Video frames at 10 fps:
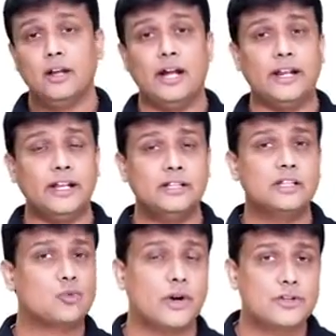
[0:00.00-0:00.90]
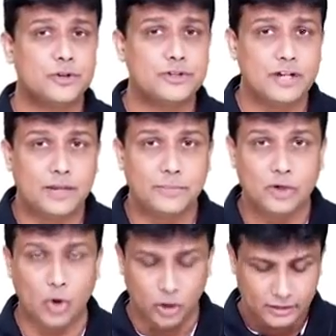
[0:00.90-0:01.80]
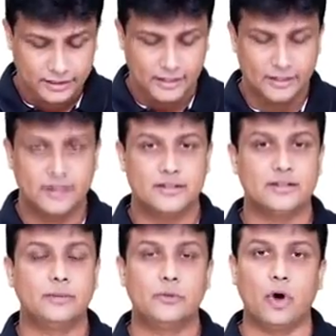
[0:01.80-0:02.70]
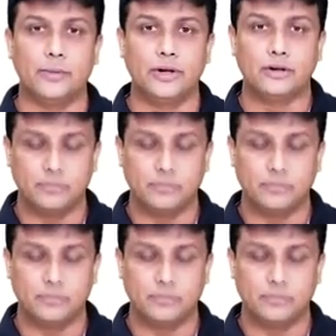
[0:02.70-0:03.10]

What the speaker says: And in this, what is going to happen? All the contents in the abdomen,